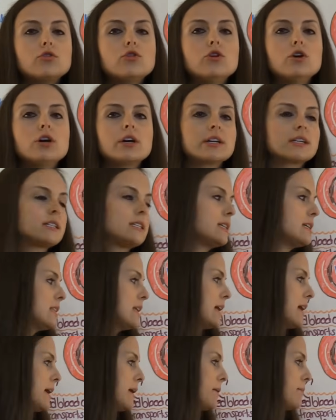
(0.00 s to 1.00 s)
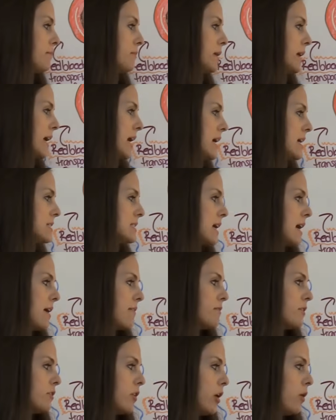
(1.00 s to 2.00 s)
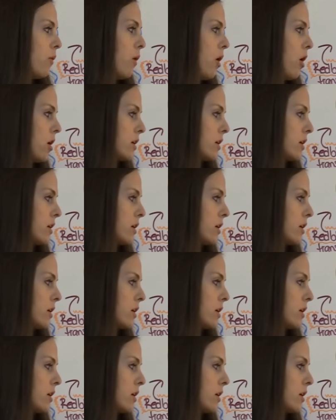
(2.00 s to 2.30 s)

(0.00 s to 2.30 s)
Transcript: look to them because of the low